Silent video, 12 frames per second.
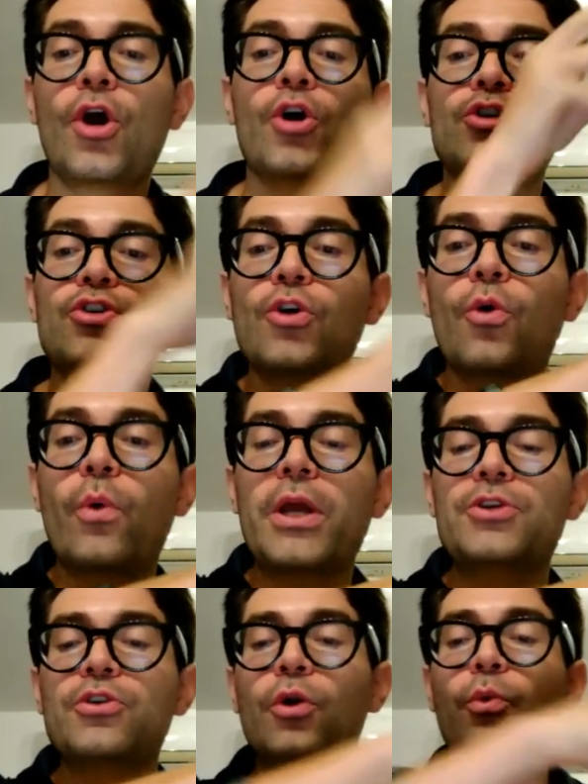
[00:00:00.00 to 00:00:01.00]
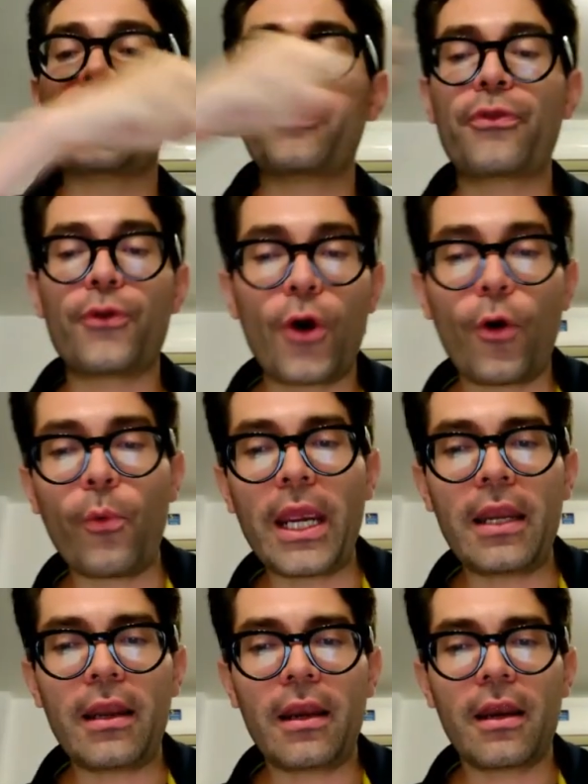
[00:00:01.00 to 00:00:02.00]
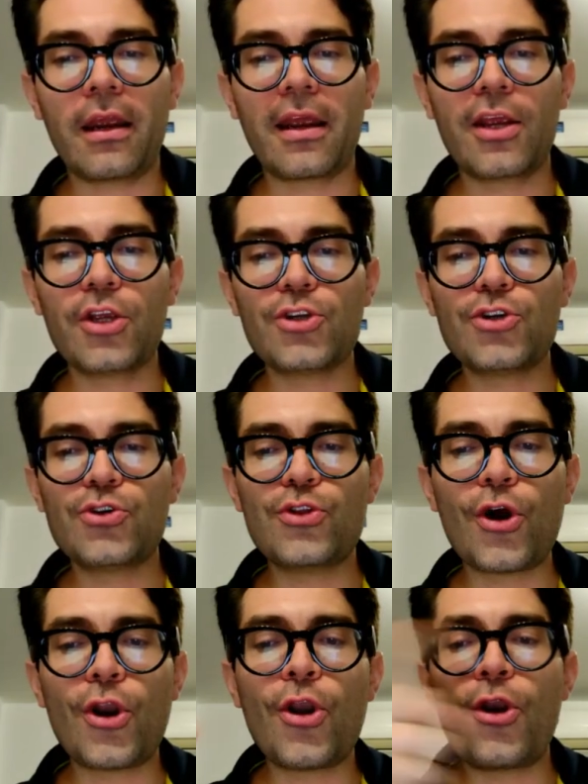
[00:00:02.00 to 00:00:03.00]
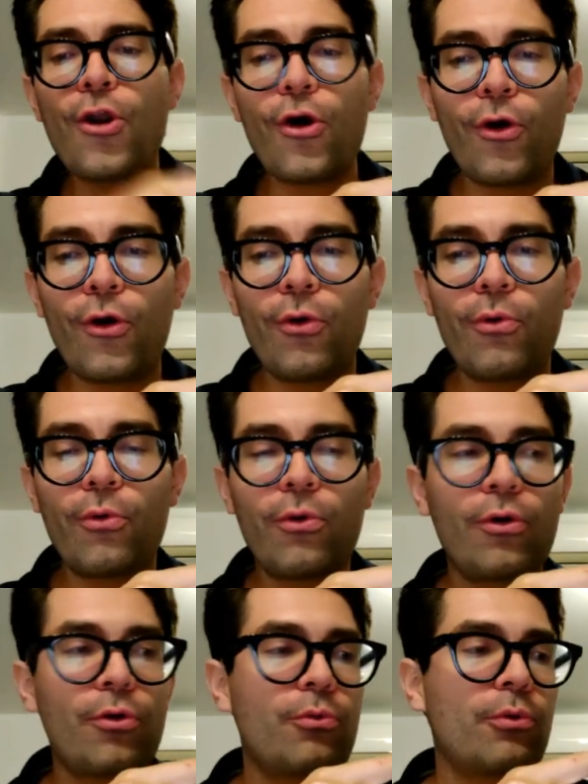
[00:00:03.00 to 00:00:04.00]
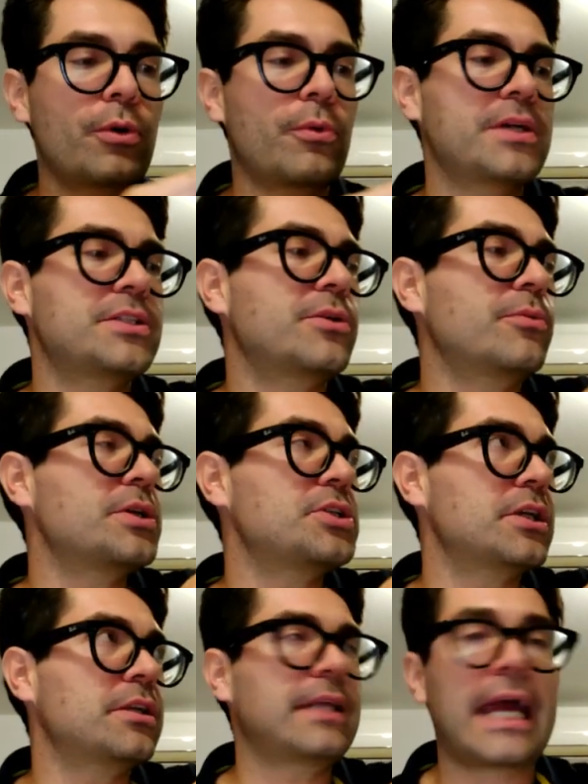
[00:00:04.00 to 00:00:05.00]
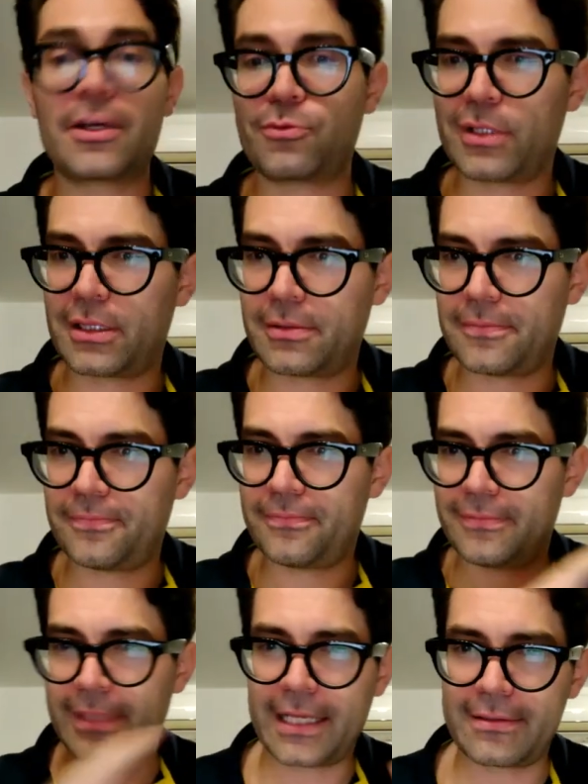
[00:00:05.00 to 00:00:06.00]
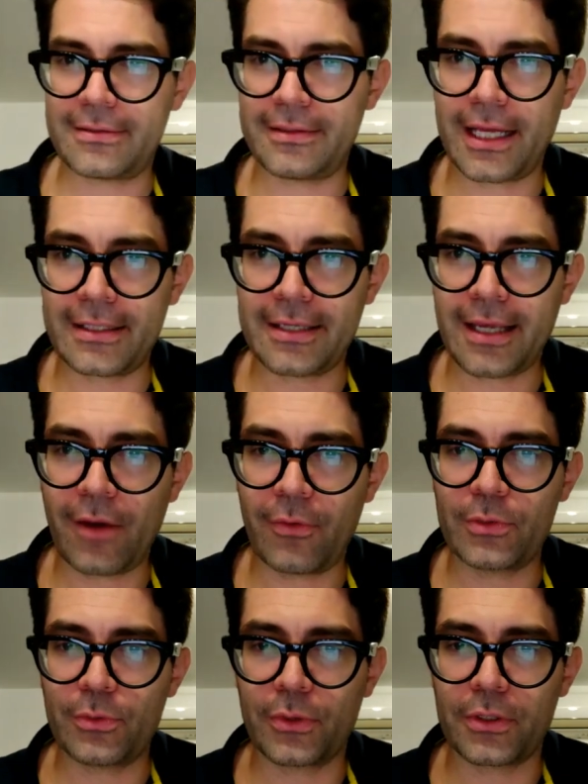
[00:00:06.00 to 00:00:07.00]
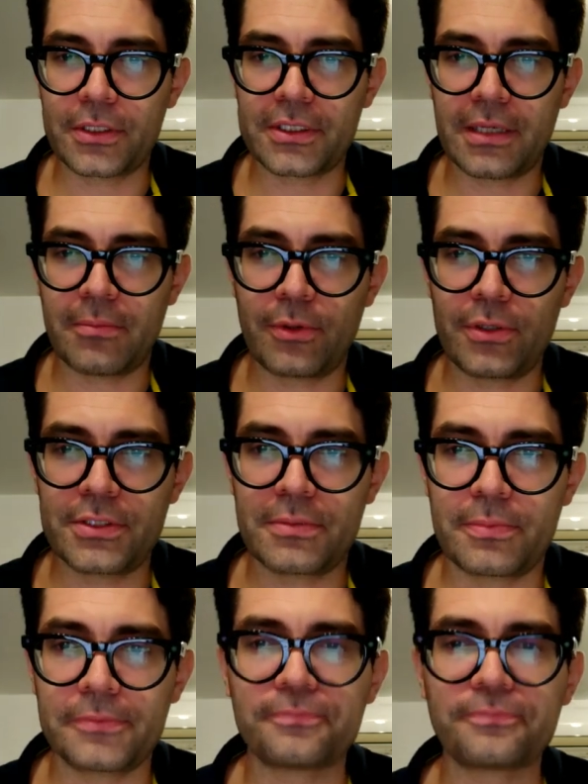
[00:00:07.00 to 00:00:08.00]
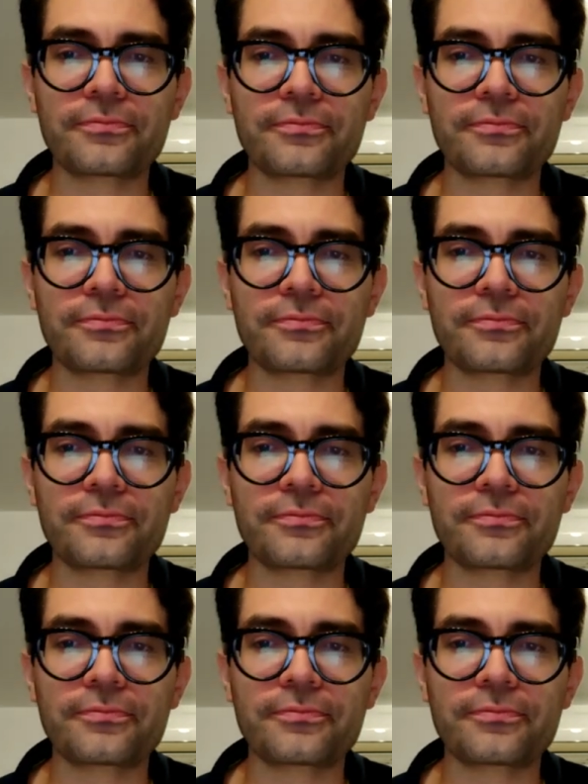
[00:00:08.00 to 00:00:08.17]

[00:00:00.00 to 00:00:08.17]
So when you're withdrawing, you don't know where was the original 100. That's how it works in principle.